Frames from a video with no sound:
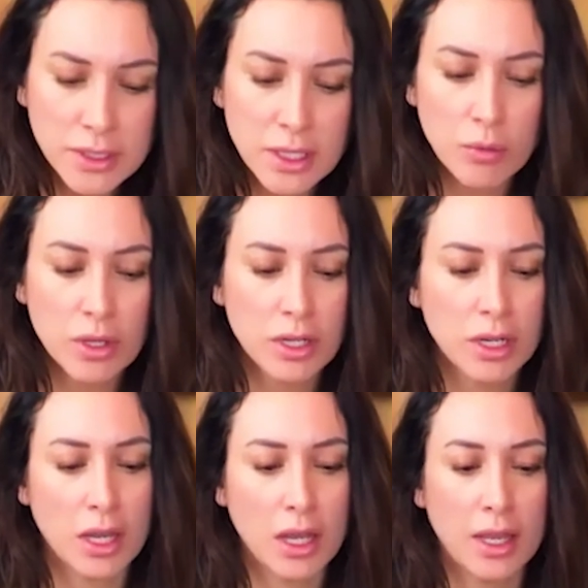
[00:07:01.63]
that when
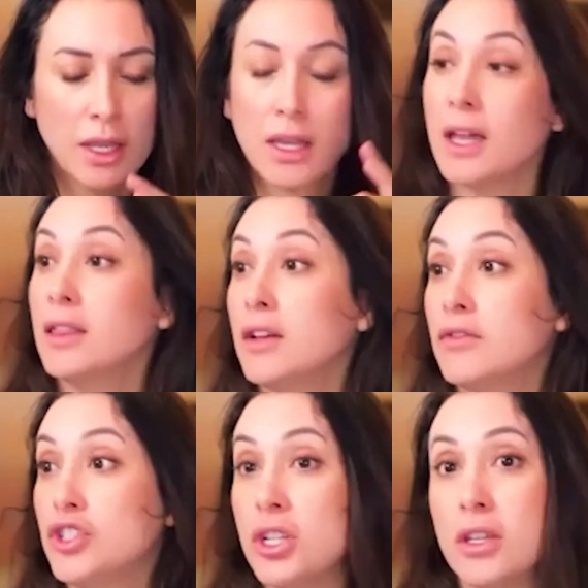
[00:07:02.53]
I love
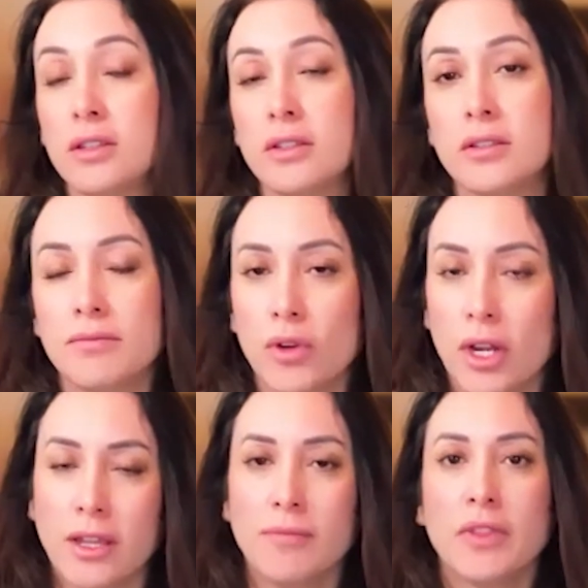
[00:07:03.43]
cheese,
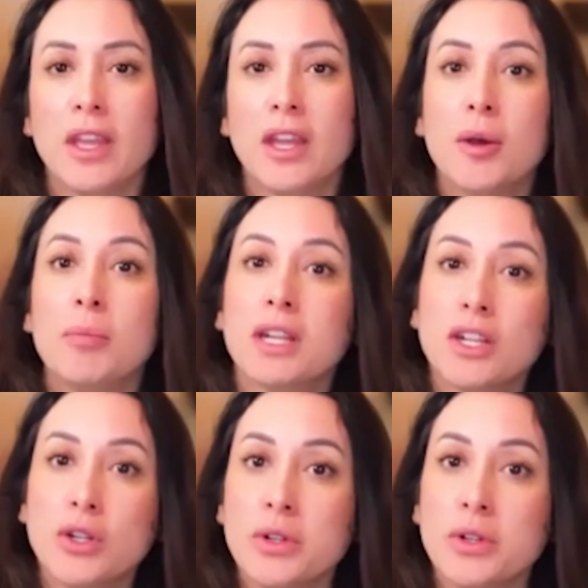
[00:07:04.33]
right? But I know